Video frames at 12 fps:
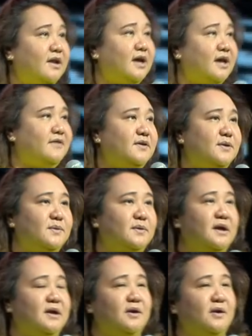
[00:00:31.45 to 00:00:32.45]
Oh, a lot of
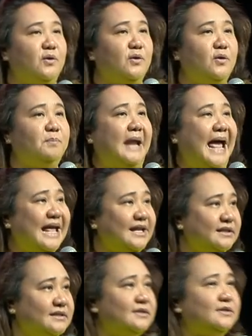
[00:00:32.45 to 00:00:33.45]
you. Who
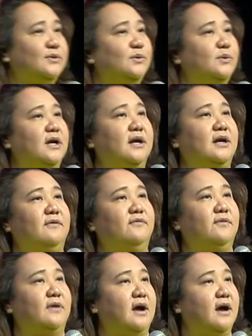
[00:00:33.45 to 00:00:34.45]
plans to
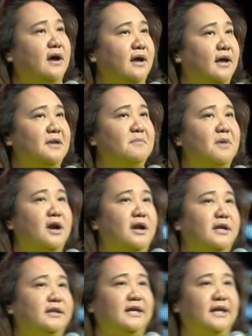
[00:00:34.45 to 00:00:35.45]
work in
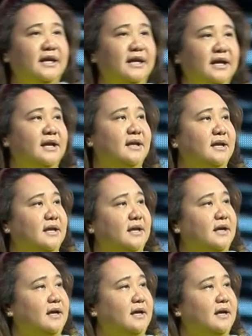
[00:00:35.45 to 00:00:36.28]
marketing